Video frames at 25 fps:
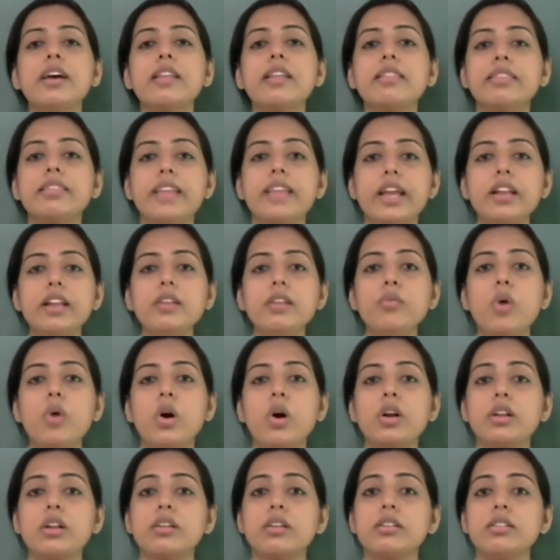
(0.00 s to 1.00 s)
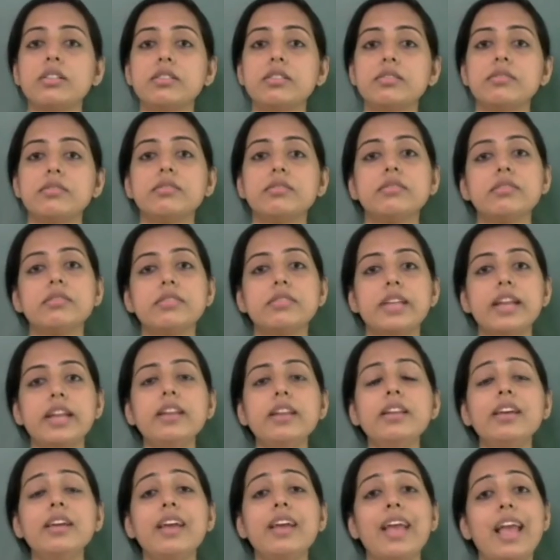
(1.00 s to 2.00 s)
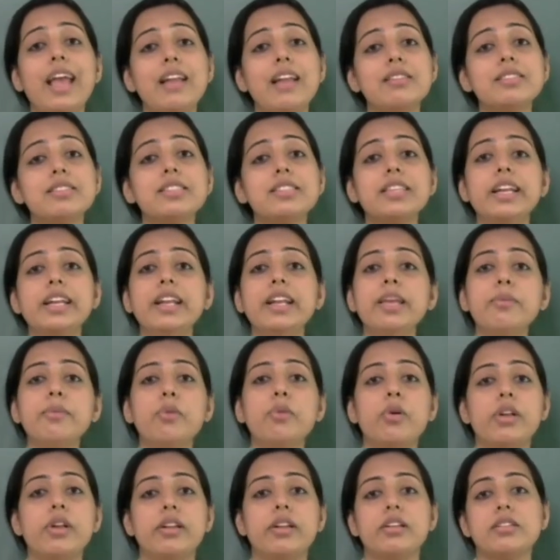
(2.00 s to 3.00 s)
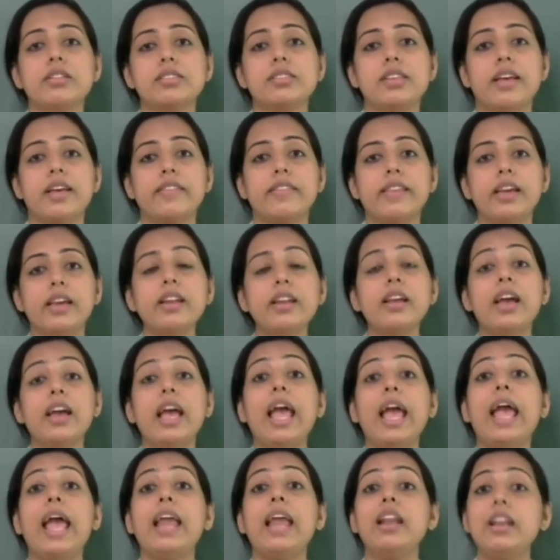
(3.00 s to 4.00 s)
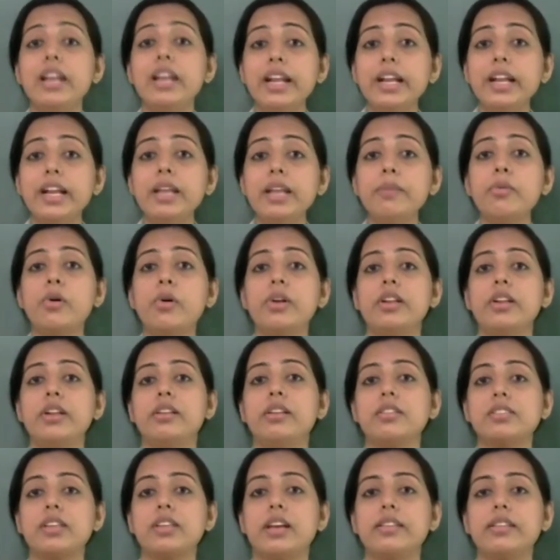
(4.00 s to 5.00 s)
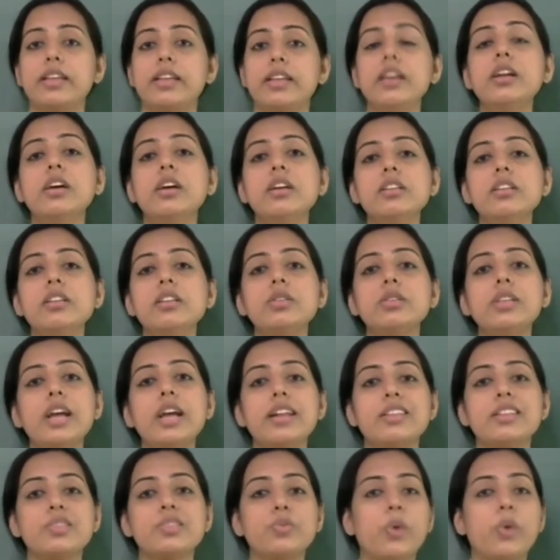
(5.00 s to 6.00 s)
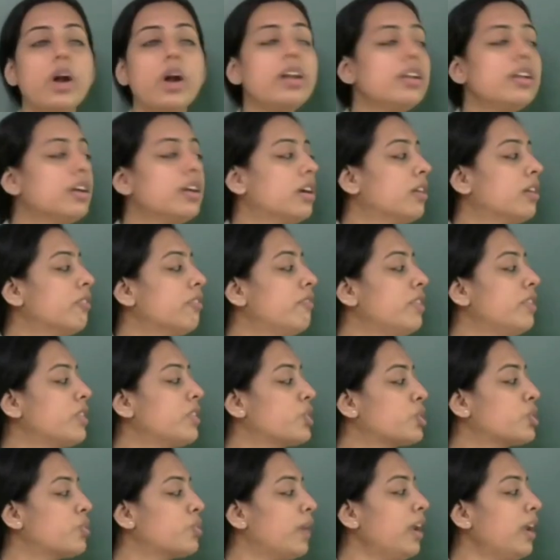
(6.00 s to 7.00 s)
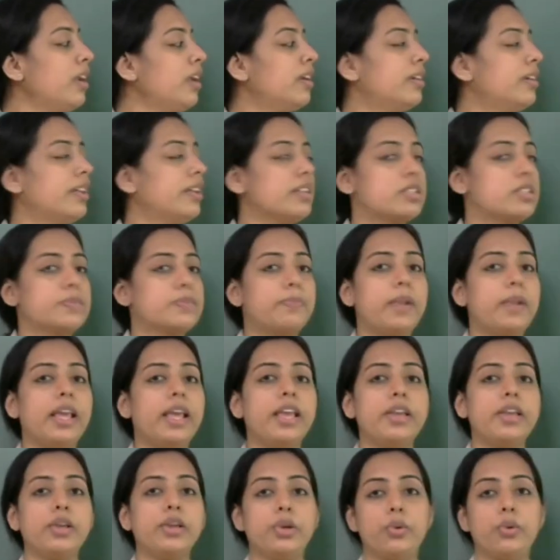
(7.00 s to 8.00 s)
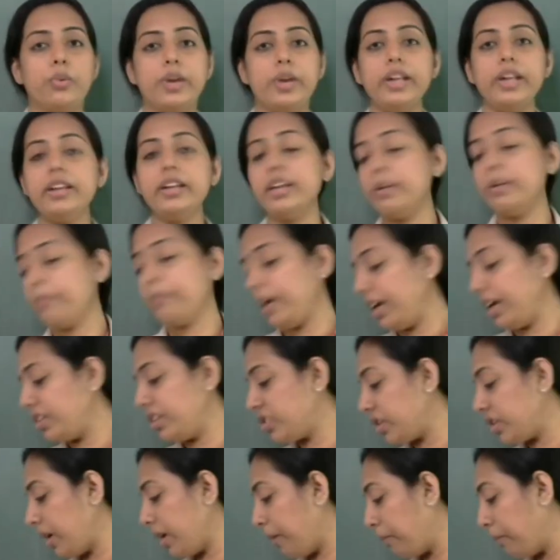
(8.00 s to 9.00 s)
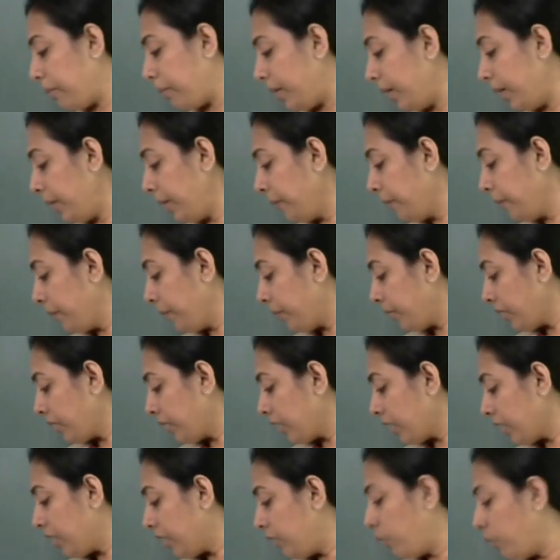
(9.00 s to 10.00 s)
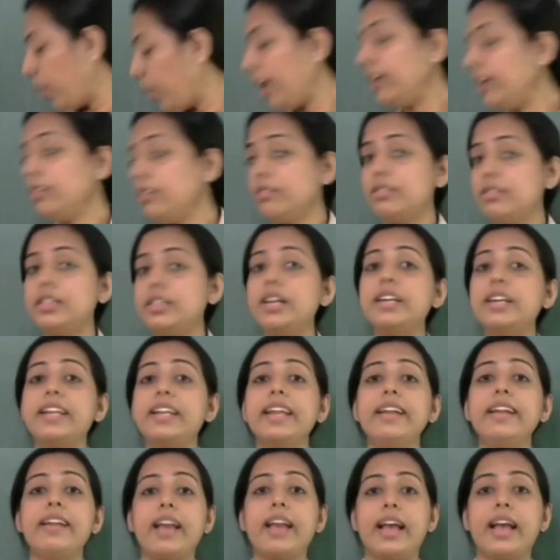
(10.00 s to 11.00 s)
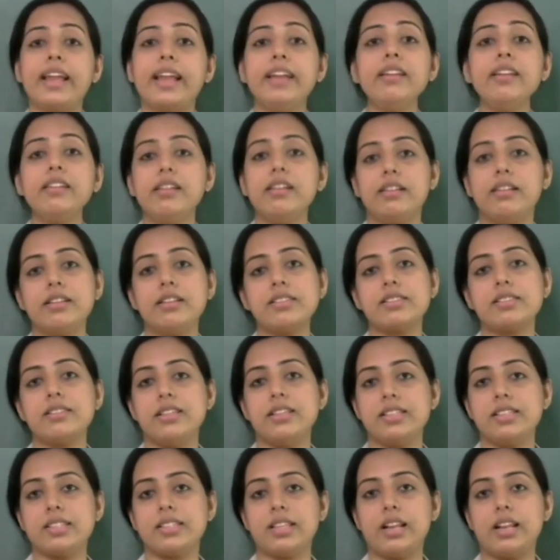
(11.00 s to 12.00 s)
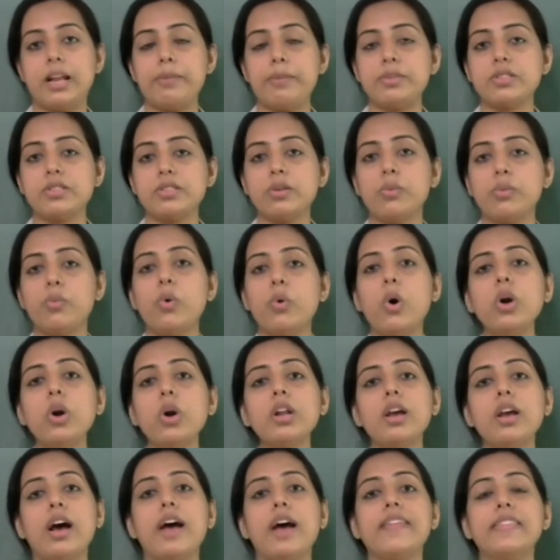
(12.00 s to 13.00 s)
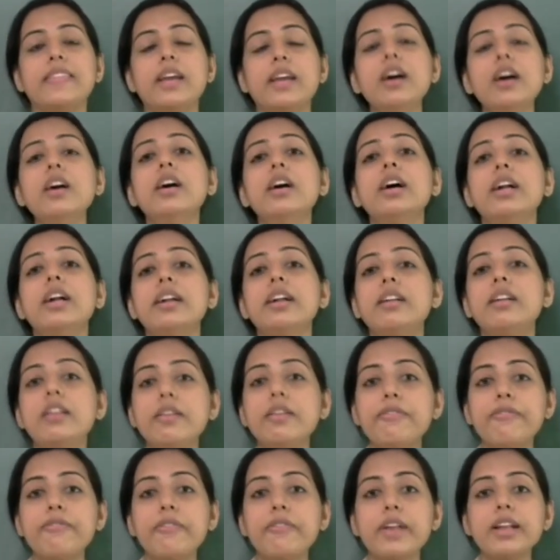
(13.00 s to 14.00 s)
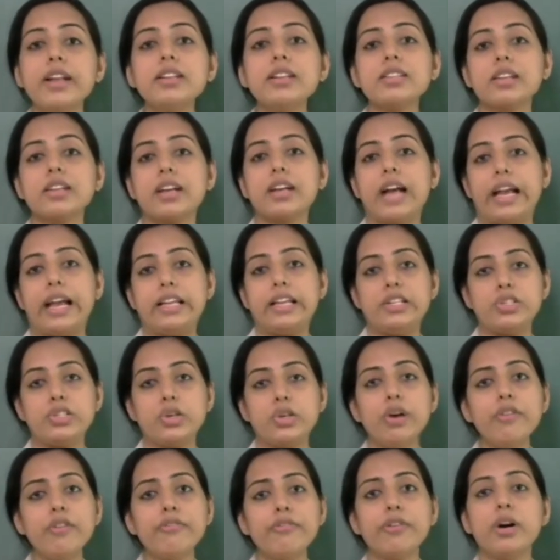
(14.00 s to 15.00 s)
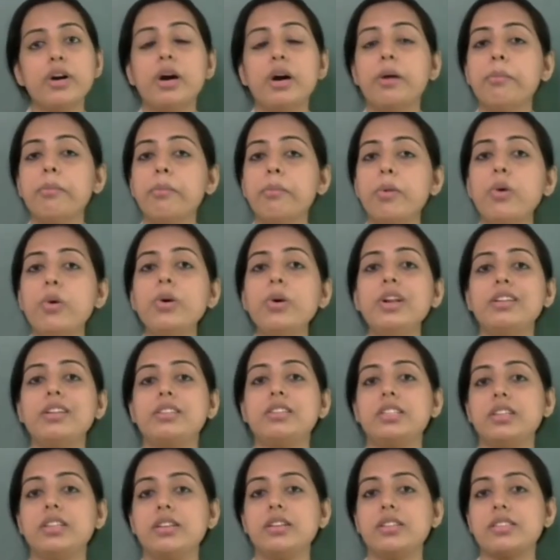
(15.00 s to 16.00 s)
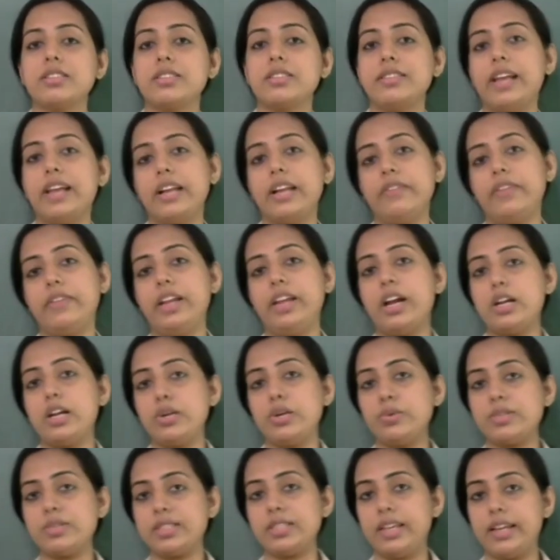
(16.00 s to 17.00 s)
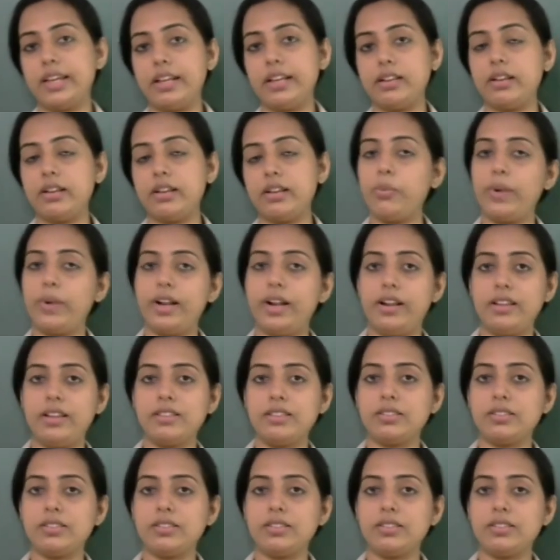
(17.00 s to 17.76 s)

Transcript: Then what? Then LCD monitors are there, LED monitors are there. So, that is what? Visual display unit. In page number 139 it is described. So, what are the different kind of monitors that we are using nowadays?